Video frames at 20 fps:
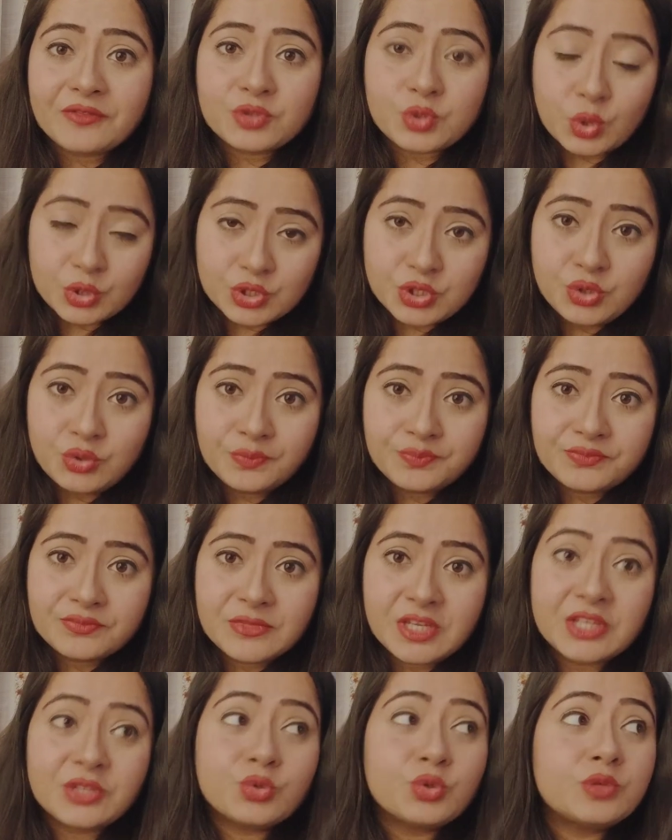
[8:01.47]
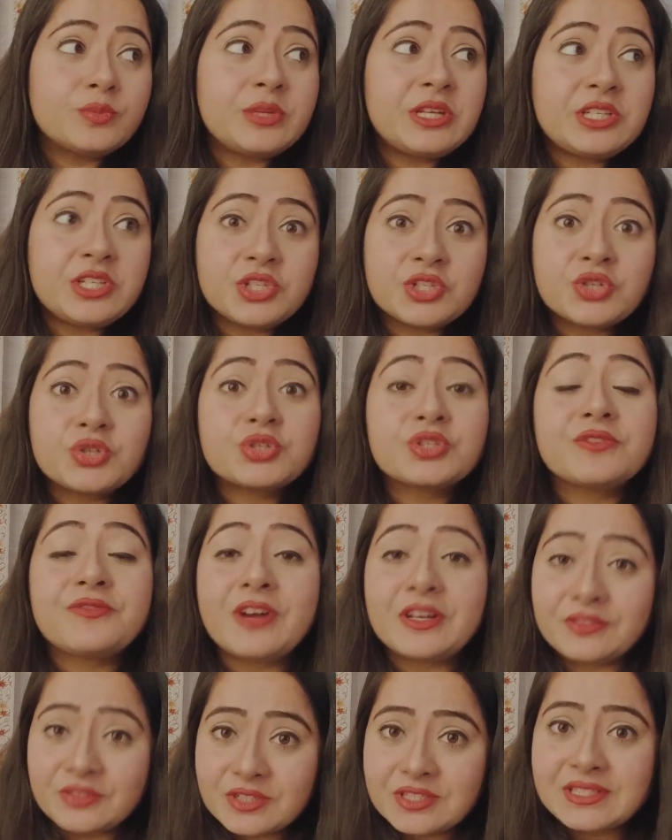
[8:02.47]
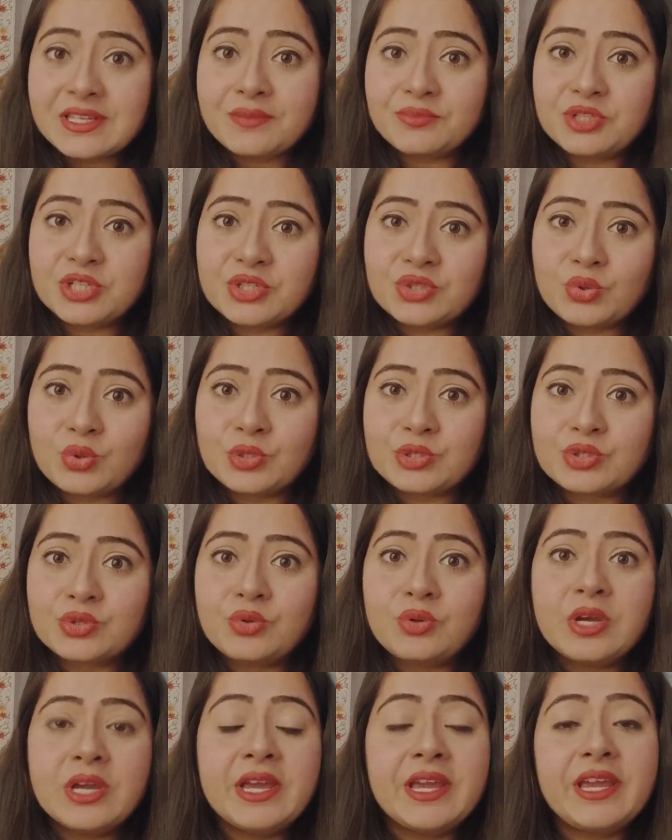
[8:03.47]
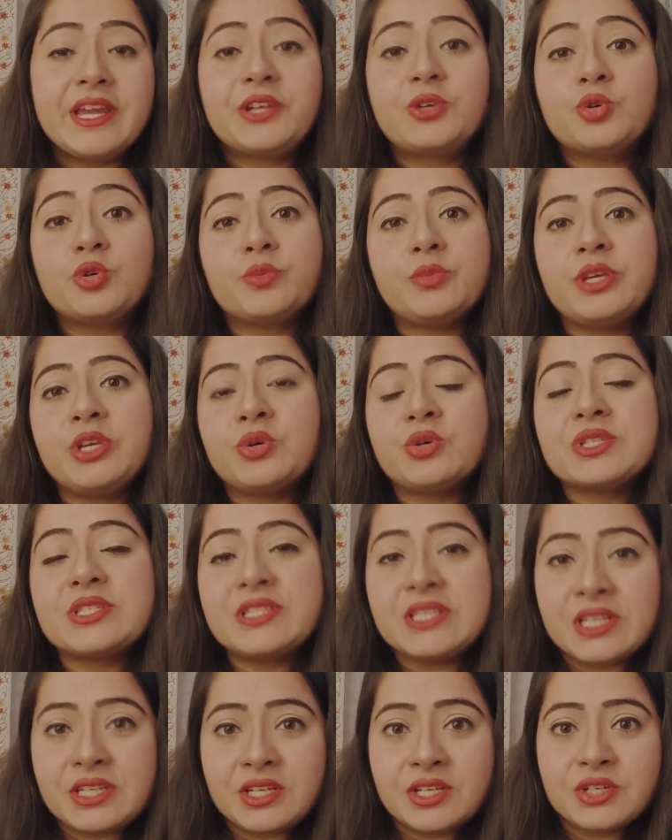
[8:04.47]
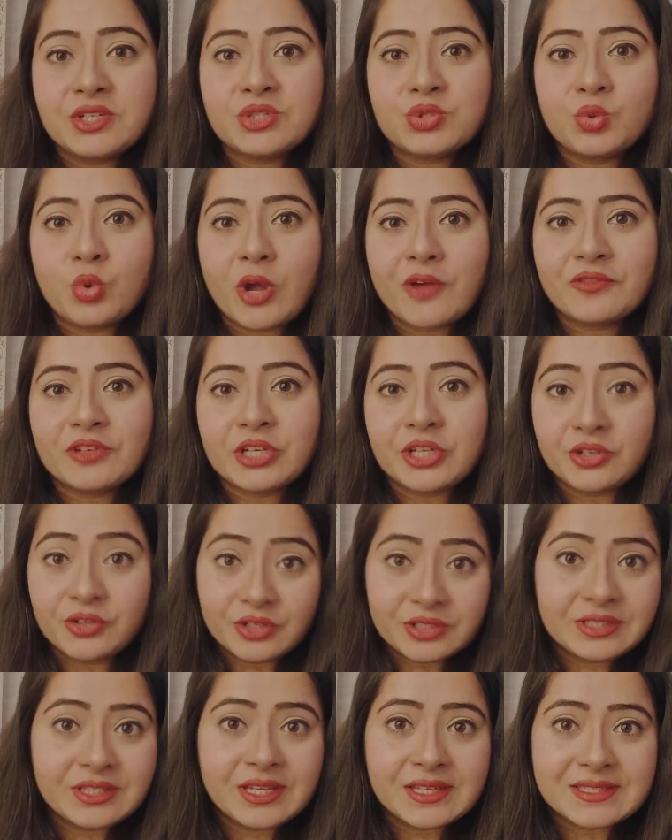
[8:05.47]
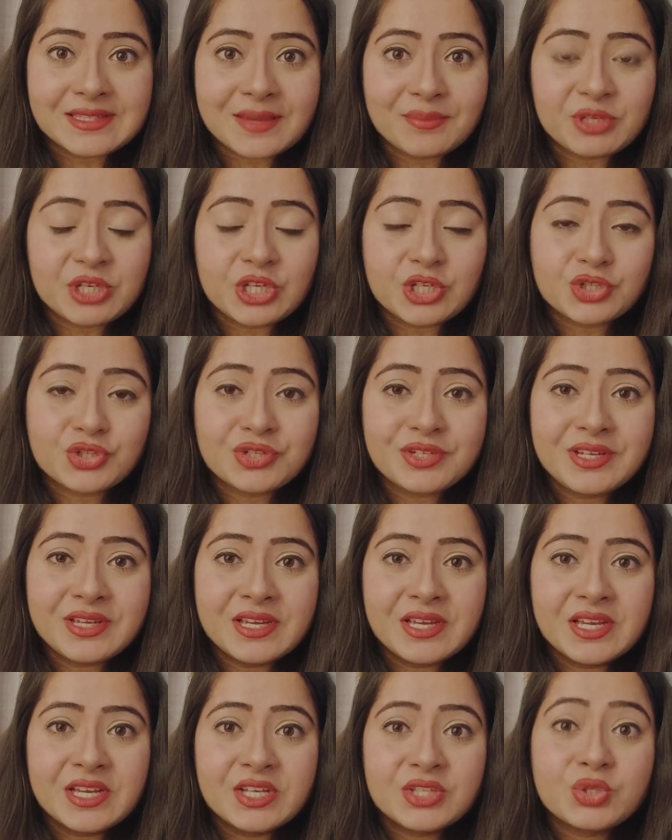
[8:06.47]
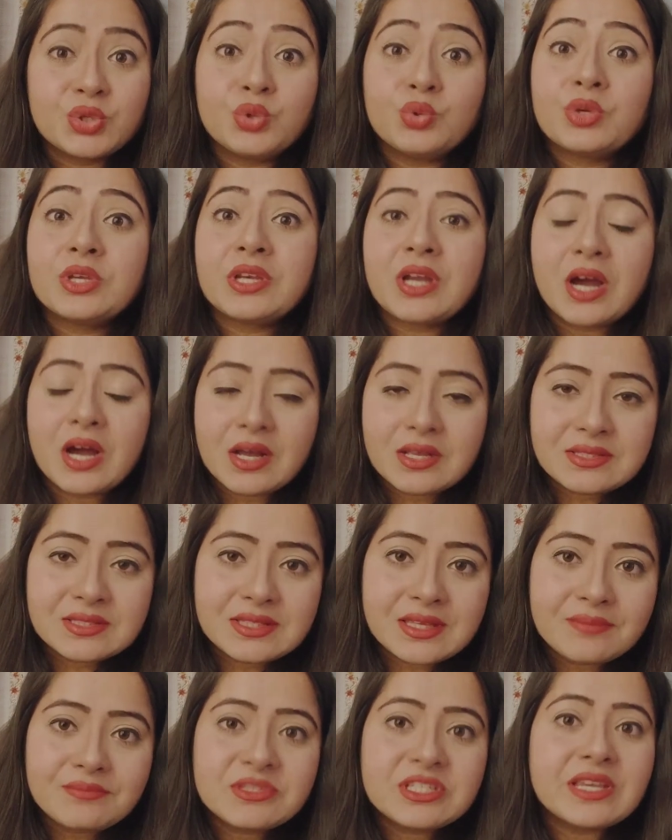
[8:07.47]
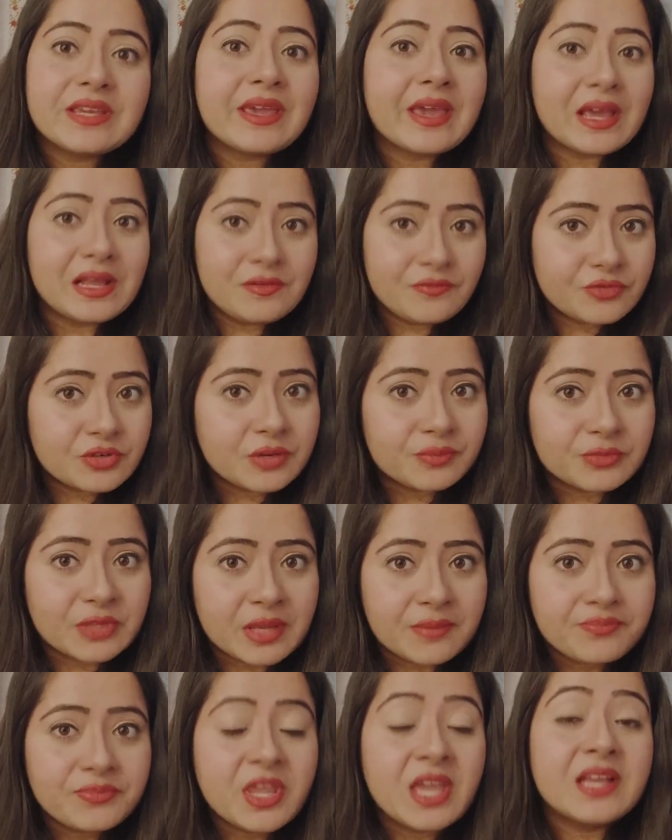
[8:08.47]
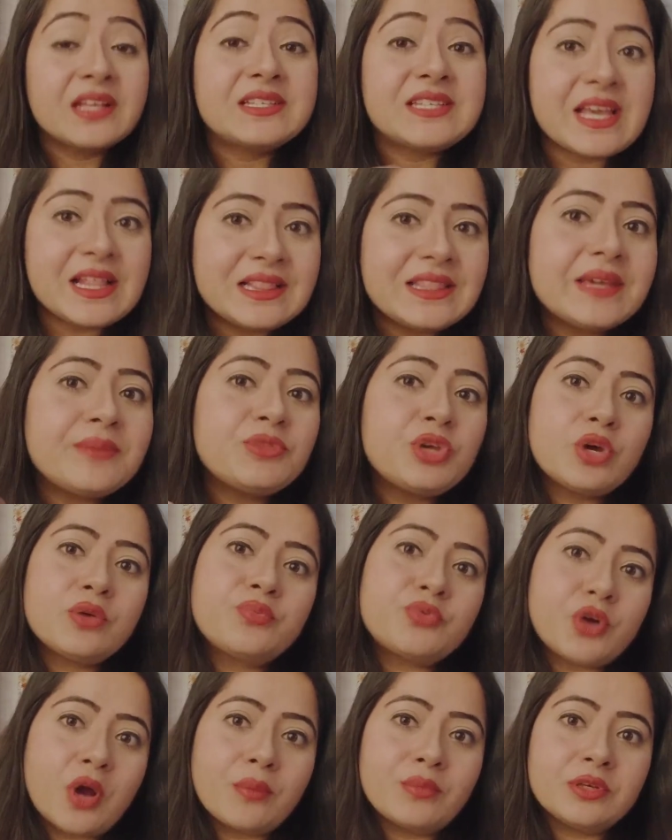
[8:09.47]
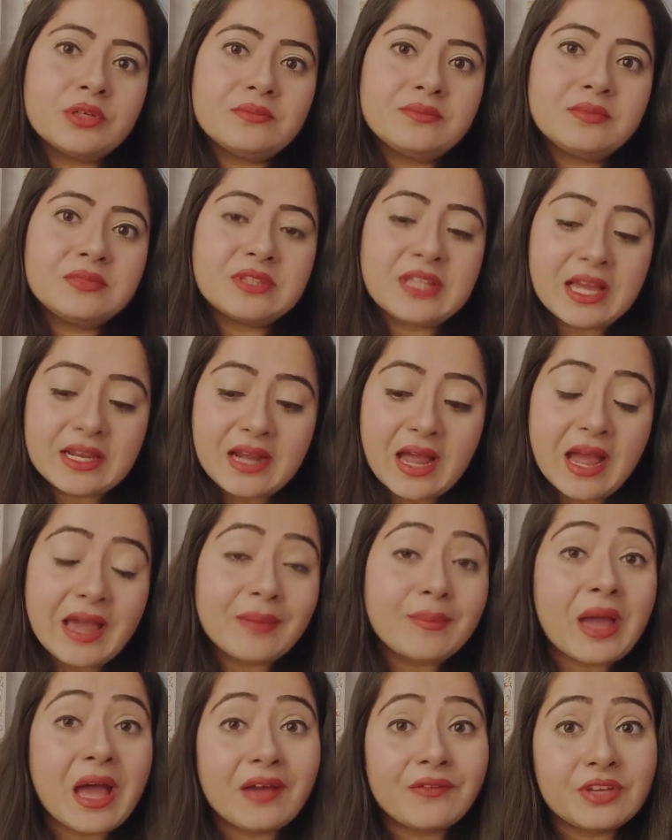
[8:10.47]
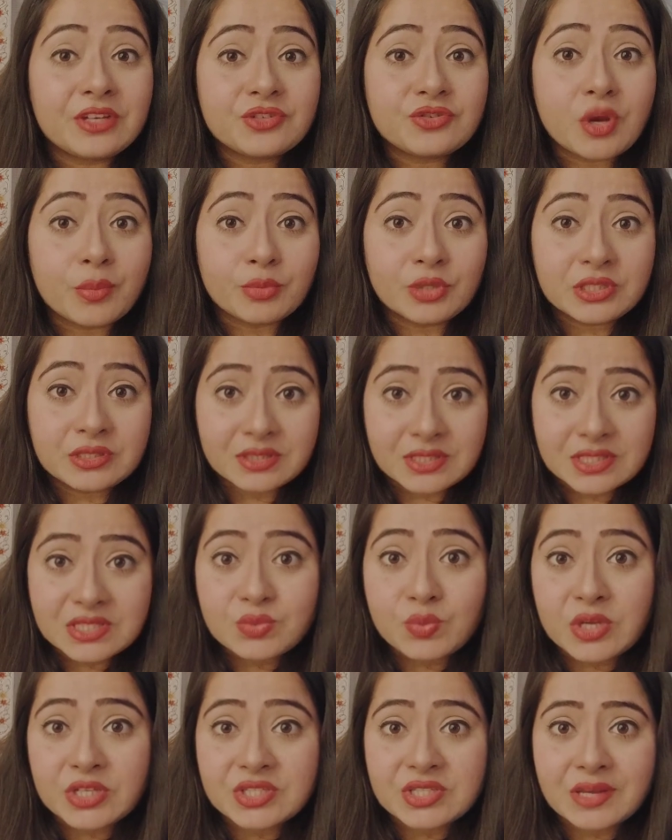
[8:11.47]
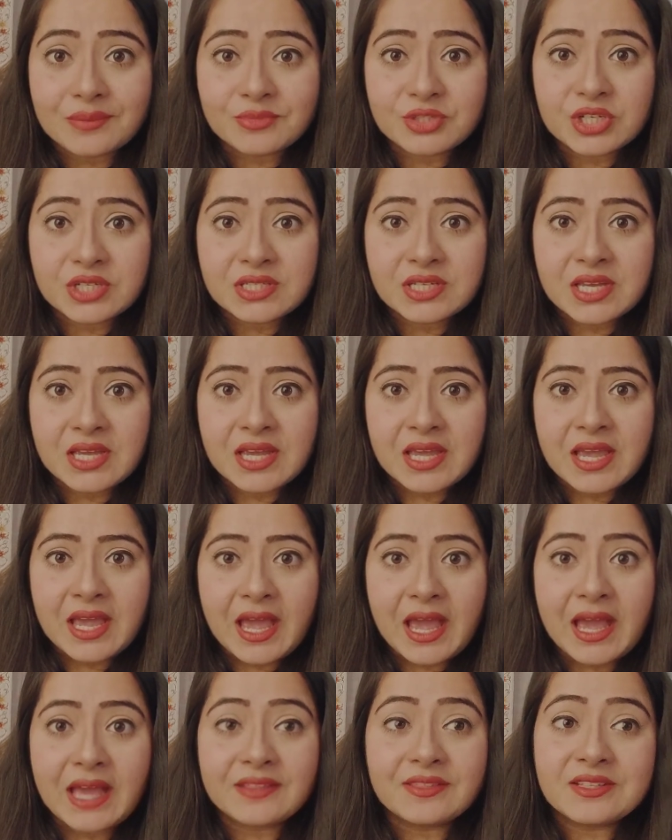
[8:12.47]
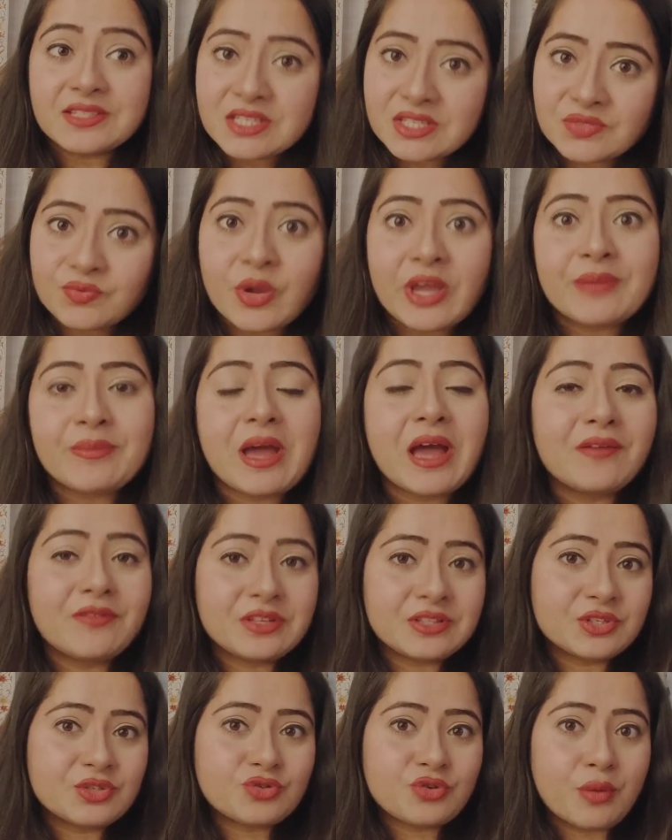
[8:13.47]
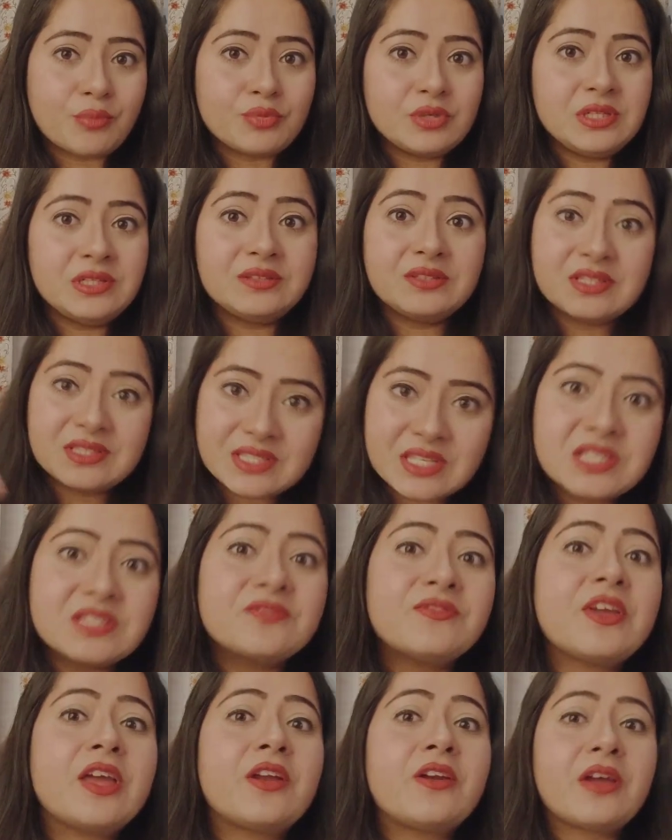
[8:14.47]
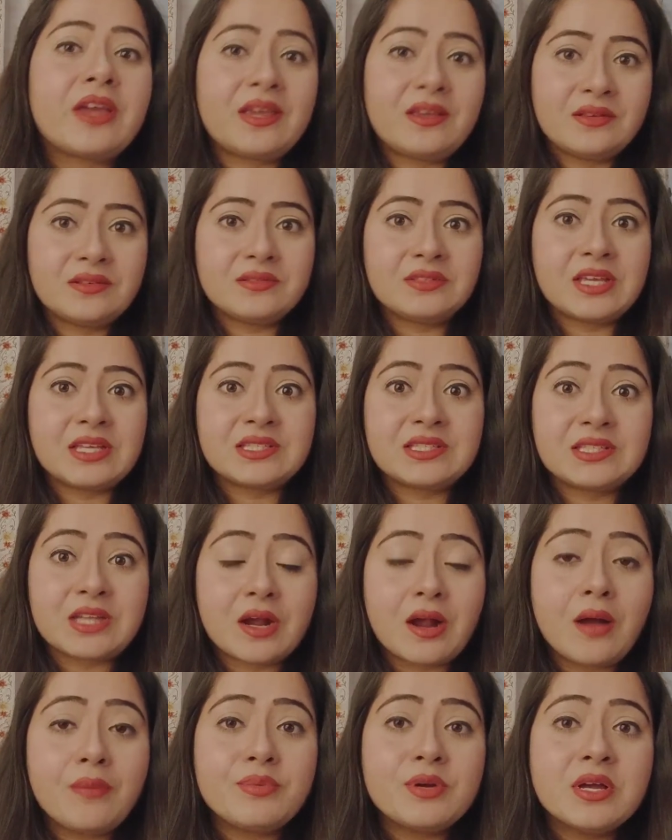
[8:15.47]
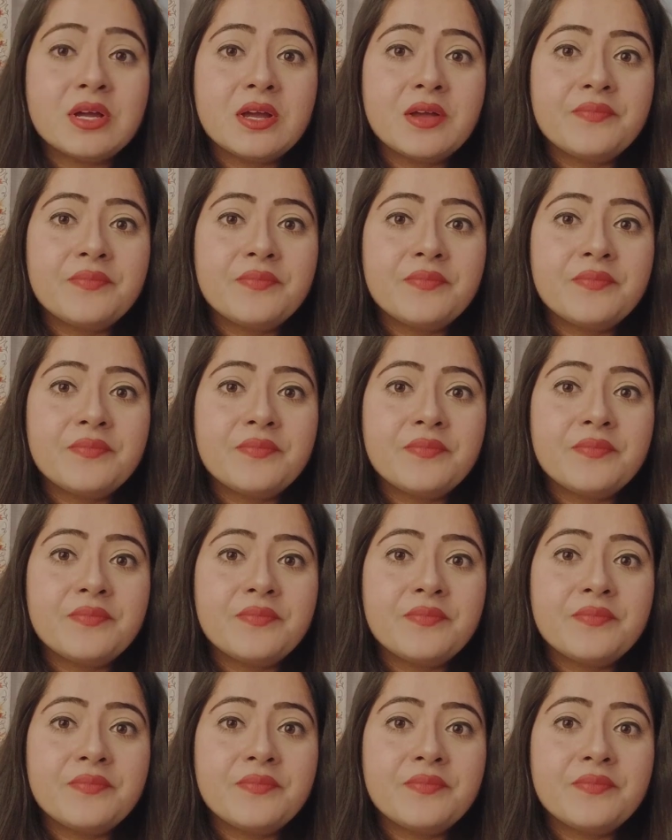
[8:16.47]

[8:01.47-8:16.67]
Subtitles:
have taught you. It could be teachers of other subjects also. It could be your seniors who have cleared the examination. So you can ask them, take help from them. Tell them your problem, that I'm having trouble in this one subject and this is why I'm having the trouble. This is where I get stuck up.